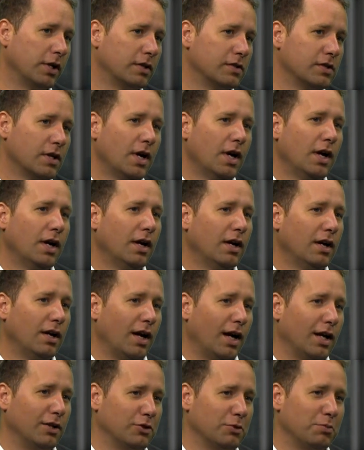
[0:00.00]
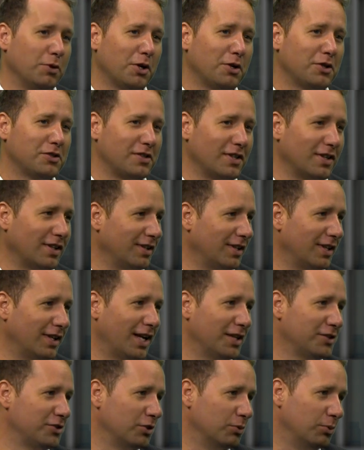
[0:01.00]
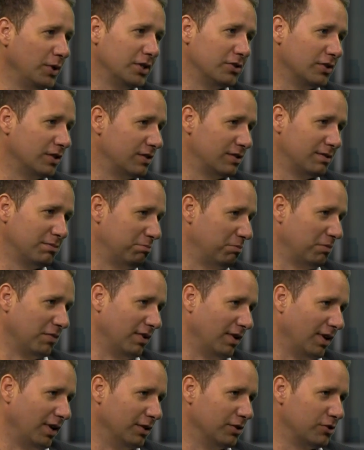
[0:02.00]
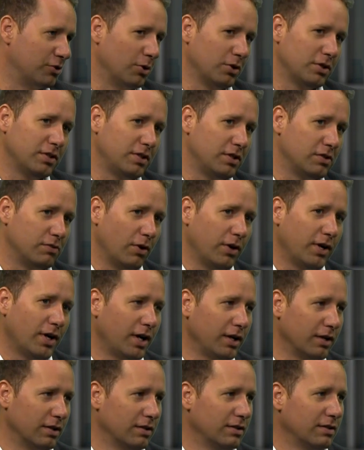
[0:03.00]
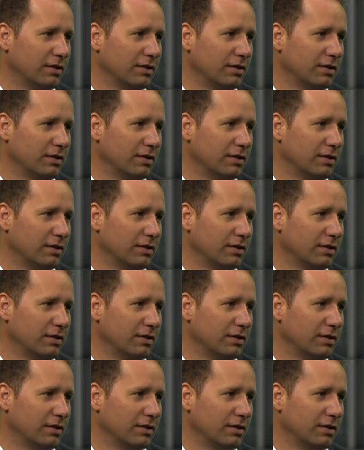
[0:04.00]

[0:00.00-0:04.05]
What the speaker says: and to be honest, in the last 2 weeks, uncertainty is very high.